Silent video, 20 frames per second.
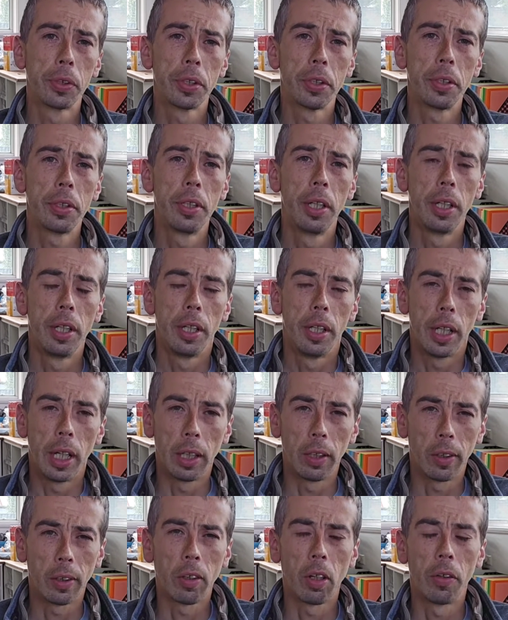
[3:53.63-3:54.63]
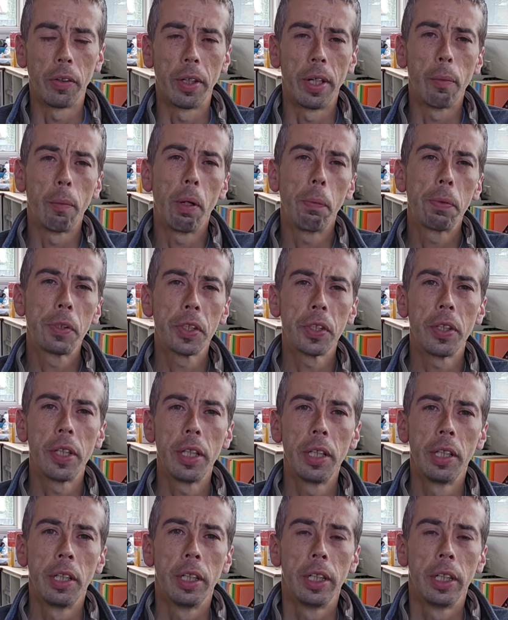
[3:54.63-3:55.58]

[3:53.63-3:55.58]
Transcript: to, like on our website,